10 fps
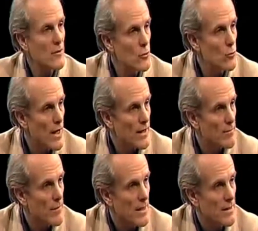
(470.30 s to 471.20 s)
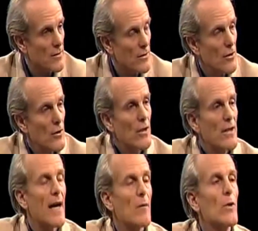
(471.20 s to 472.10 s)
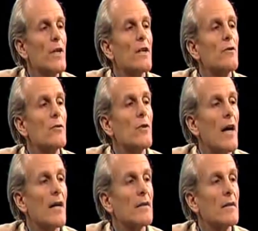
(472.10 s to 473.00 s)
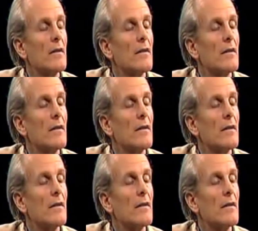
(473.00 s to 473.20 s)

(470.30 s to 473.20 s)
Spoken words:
that you recommend that we can do that?